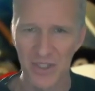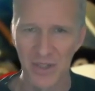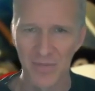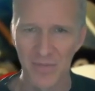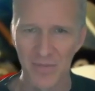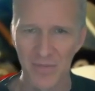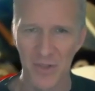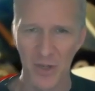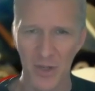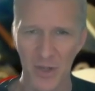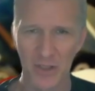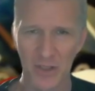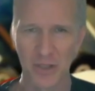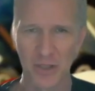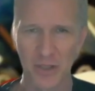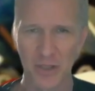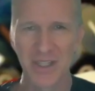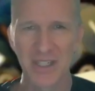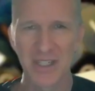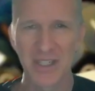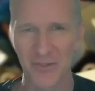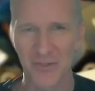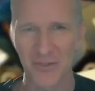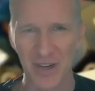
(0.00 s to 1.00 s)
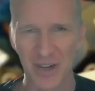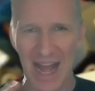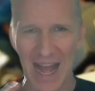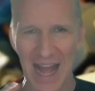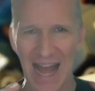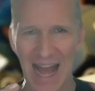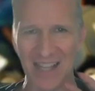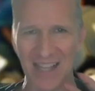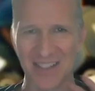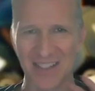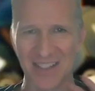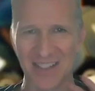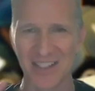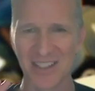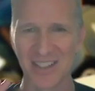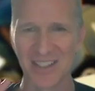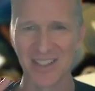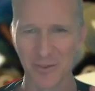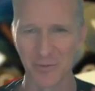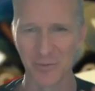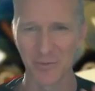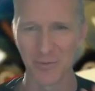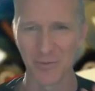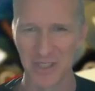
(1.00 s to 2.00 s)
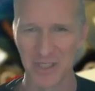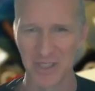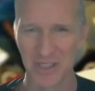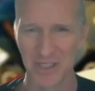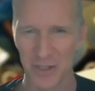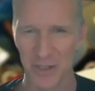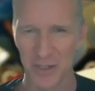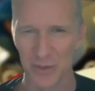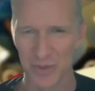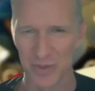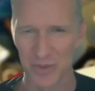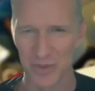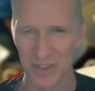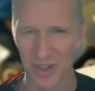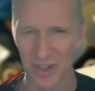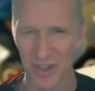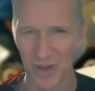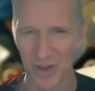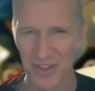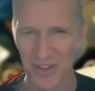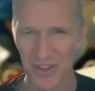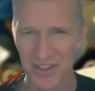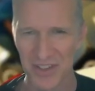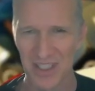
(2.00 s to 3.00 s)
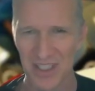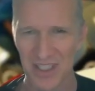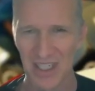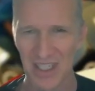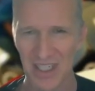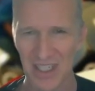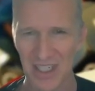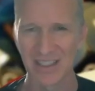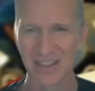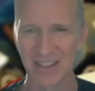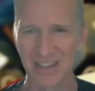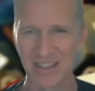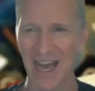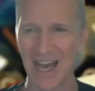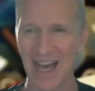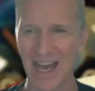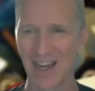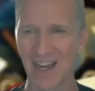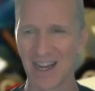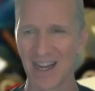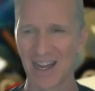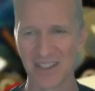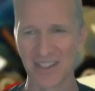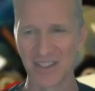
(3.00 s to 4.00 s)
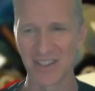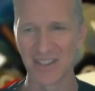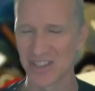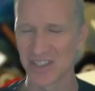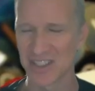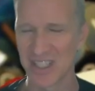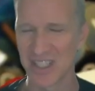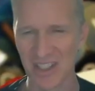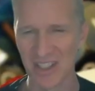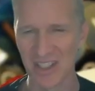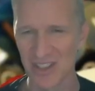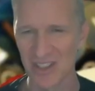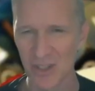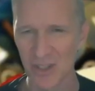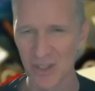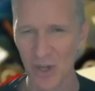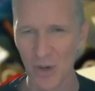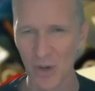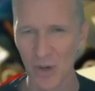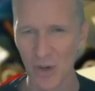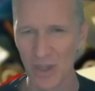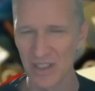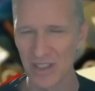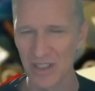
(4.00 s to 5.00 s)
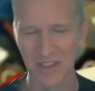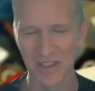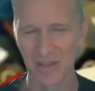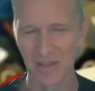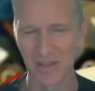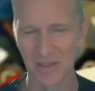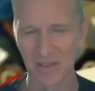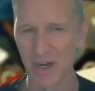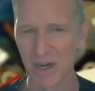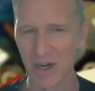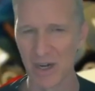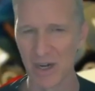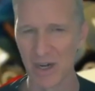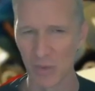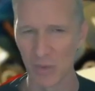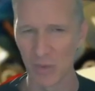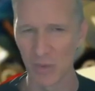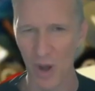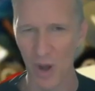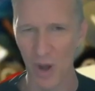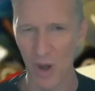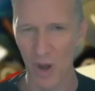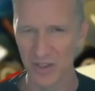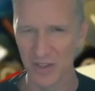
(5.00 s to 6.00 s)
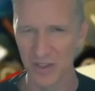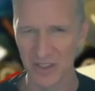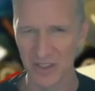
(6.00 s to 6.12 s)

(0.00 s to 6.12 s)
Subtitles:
There are so many different axes of potential results that it just gets so, it doesn't muddy the waters. It